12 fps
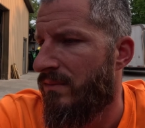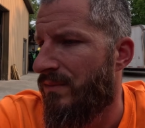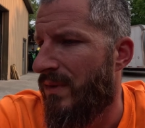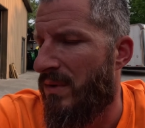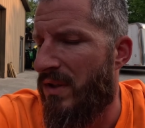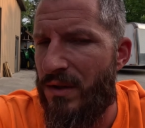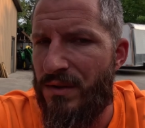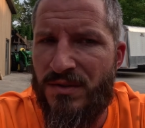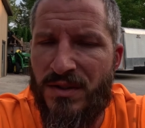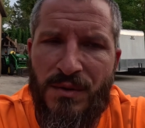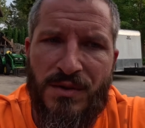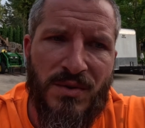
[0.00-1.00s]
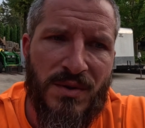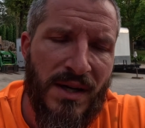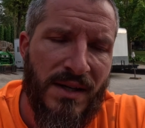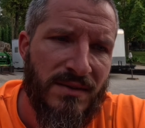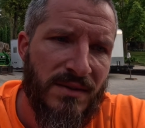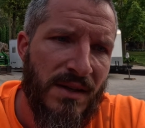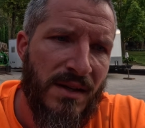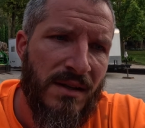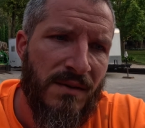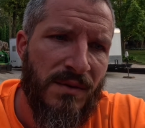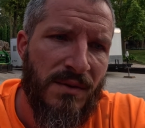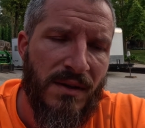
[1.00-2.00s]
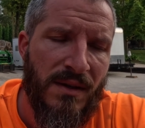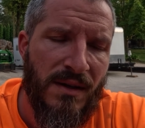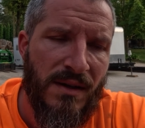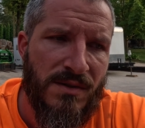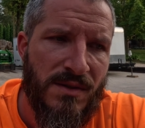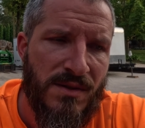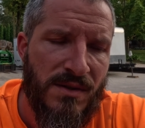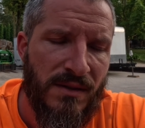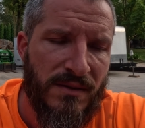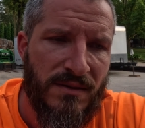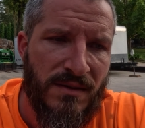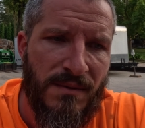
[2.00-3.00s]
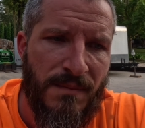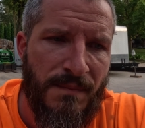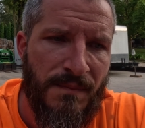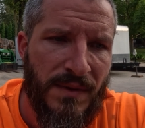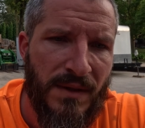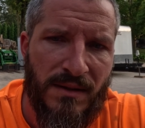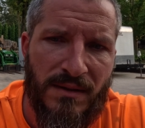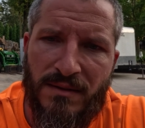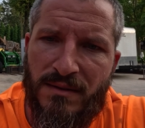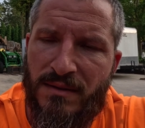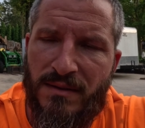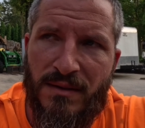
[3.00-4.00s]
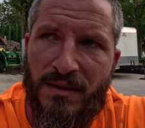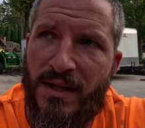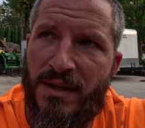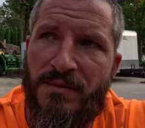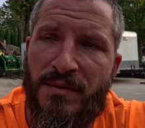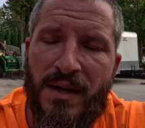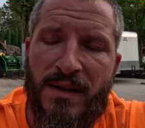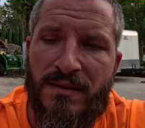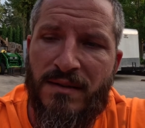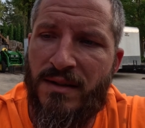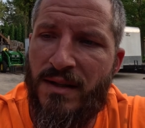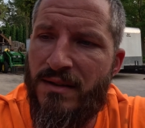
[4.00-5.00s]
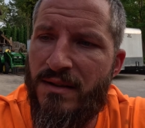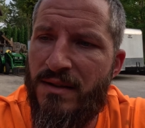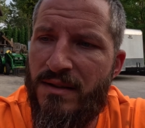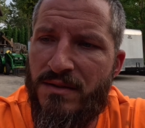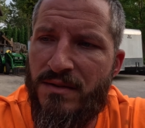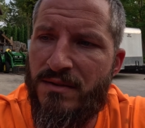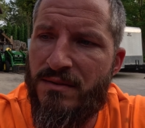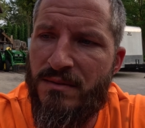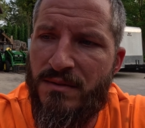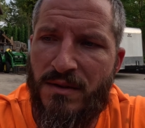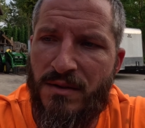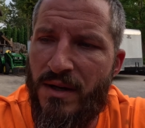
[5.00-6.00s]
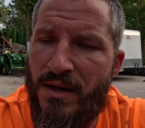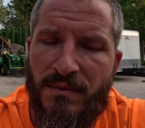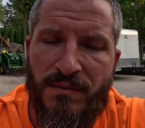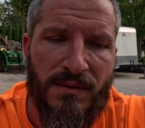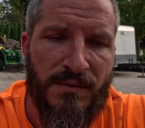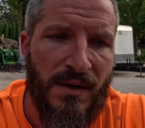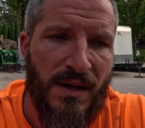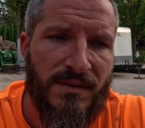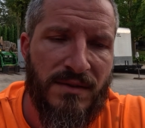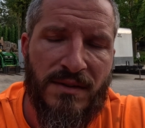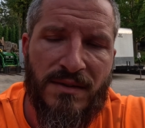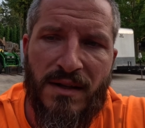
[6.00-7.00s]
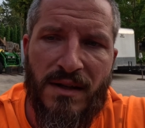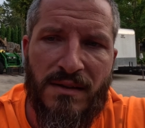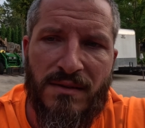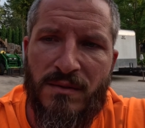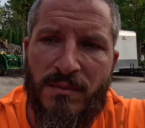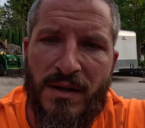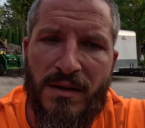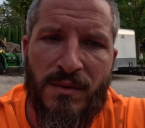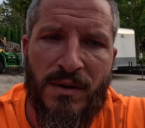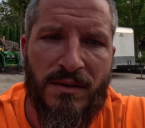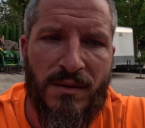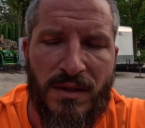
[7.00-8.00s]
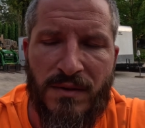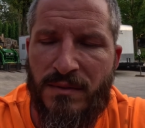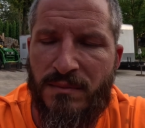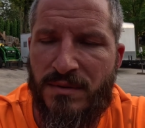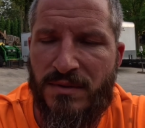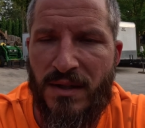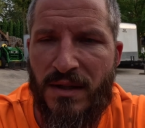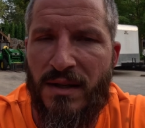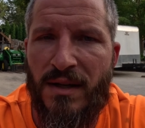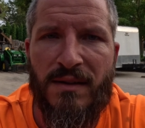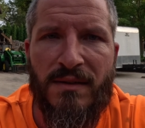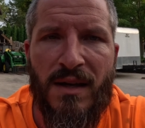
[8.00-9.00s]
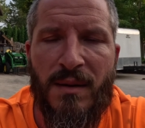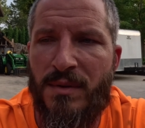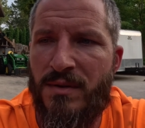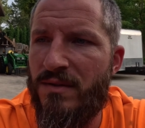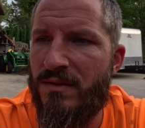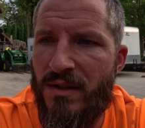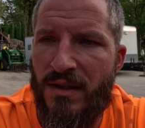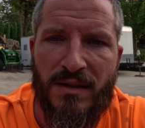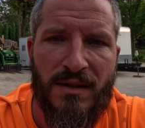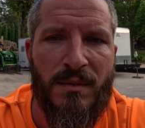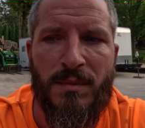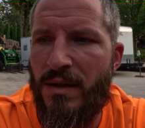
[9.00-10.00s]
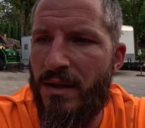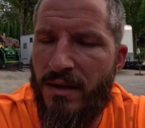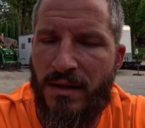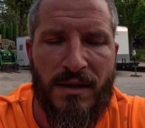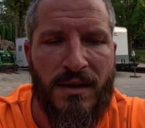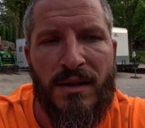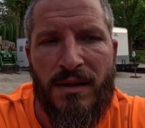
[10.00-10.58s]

I'm curious to see what you guys think. If you think I should just let it vent and let the heat just crank for 5-6 days, no matter what. Don't even set it at a temp and just let it keep heating and